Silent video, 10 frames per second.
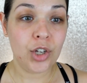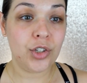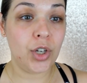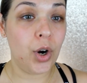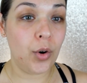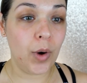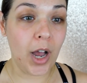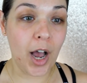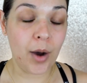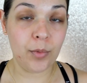
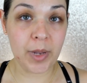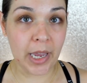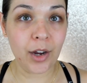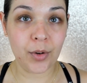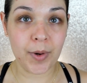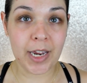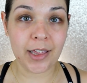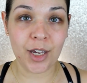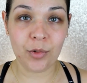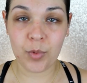so we
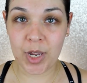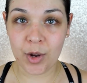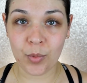agreed that we